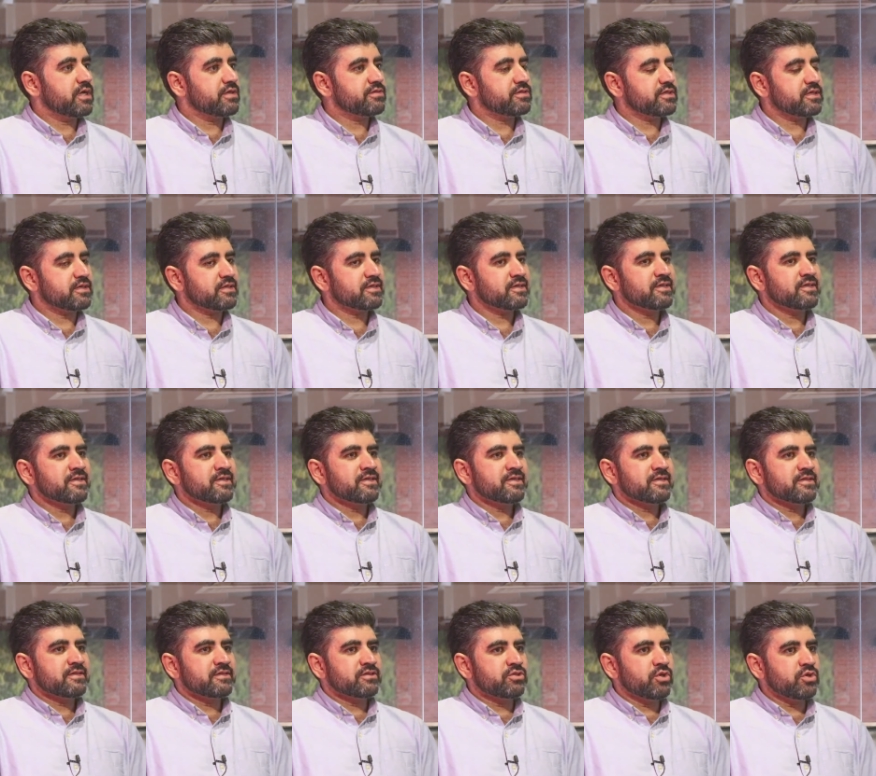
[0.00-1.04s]
I think
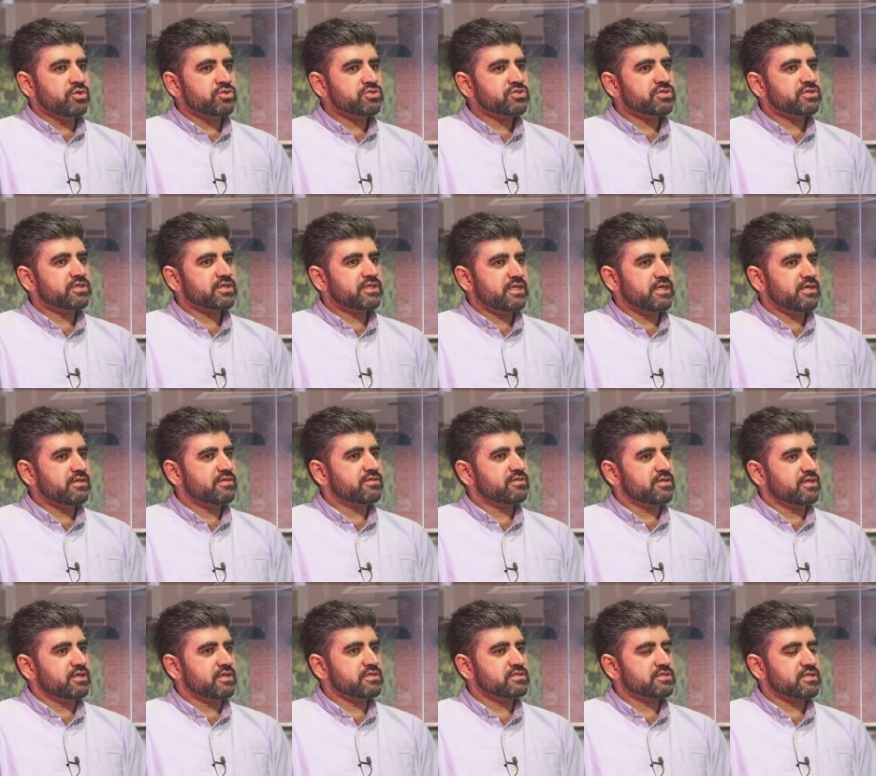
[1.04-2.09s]
those are the key
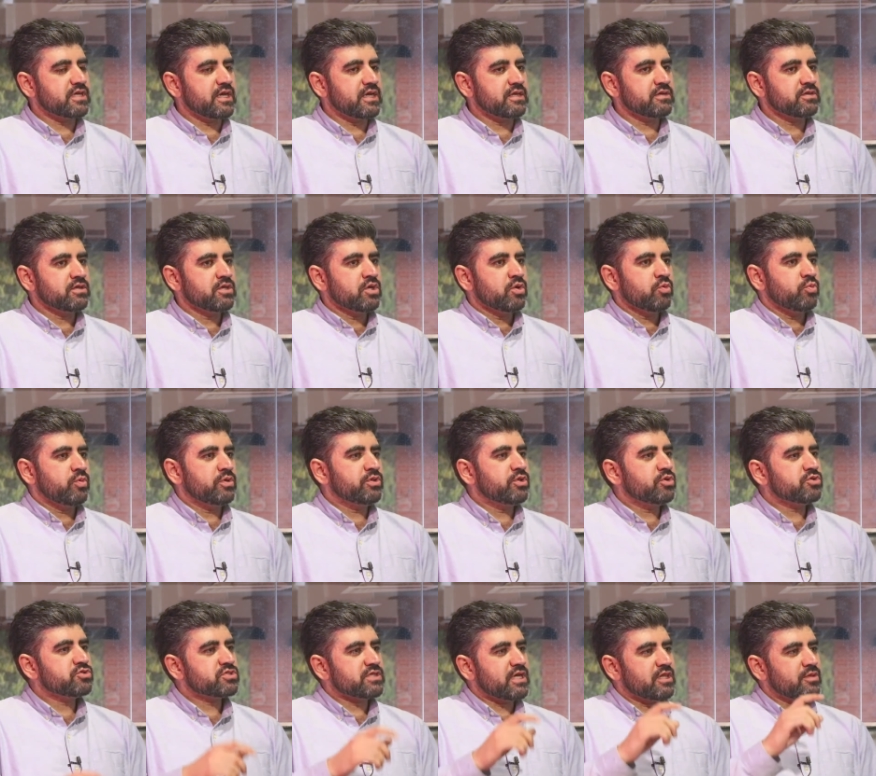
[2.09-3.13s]
things that when
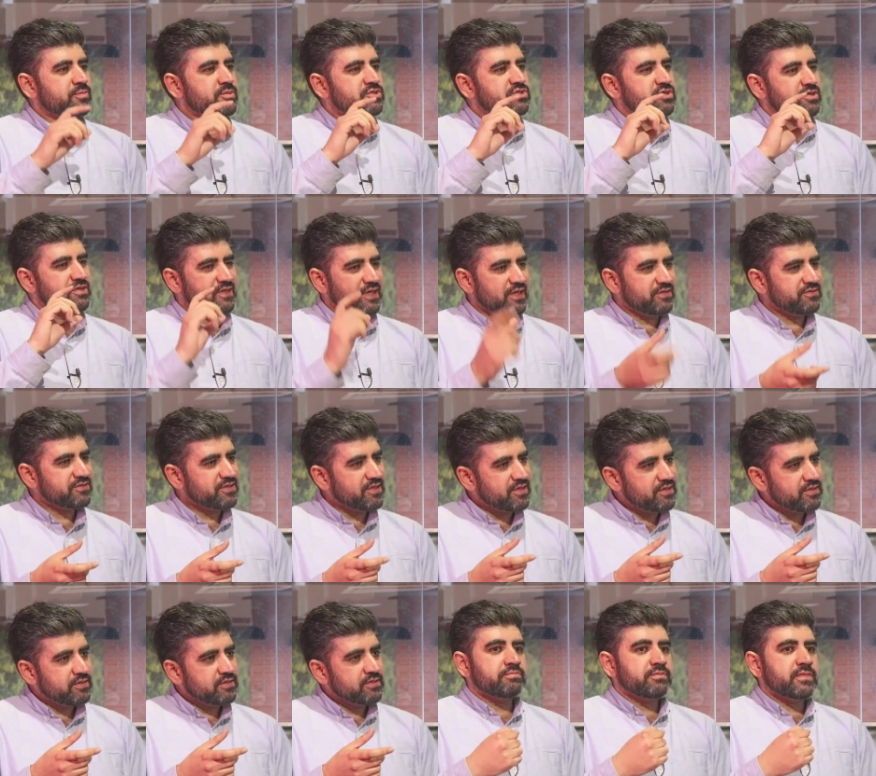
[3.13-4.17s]
those elements are not
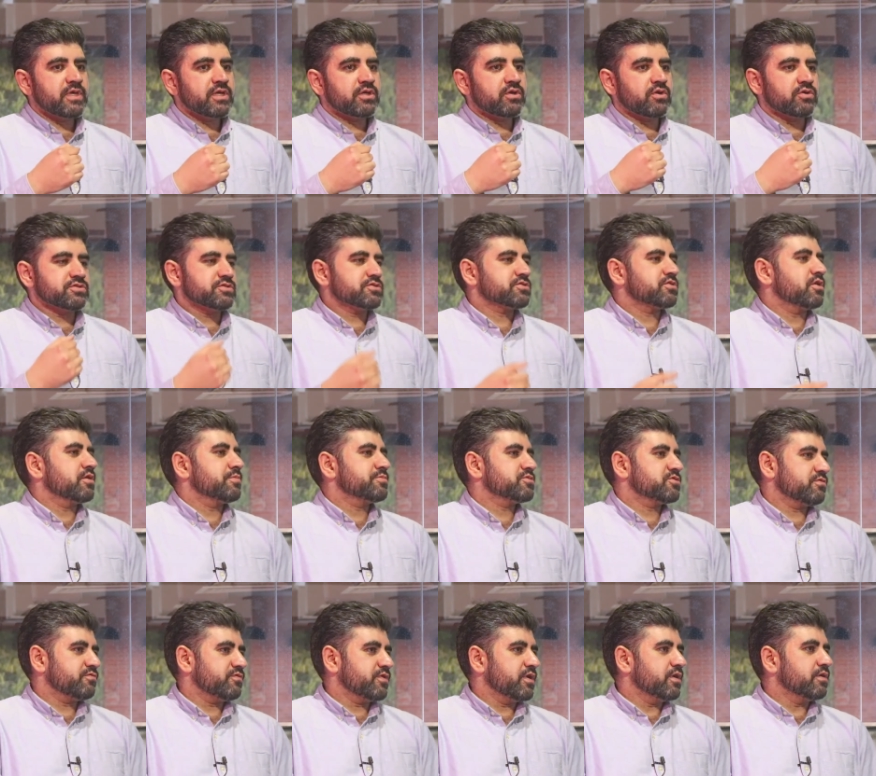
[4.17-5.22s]
there, it causes
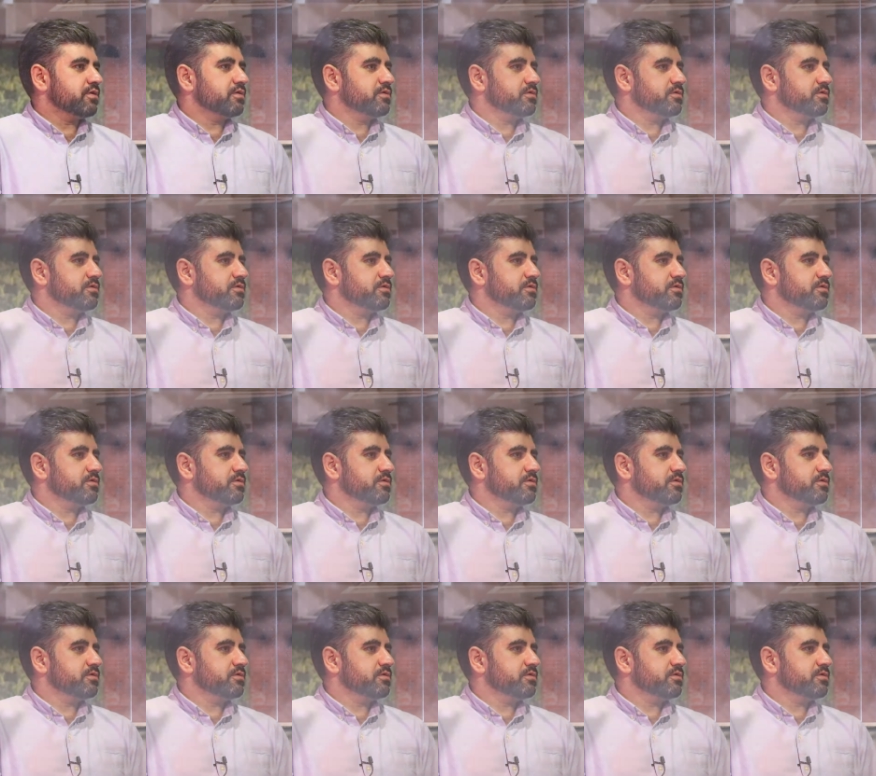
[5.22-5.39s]
startups to fail.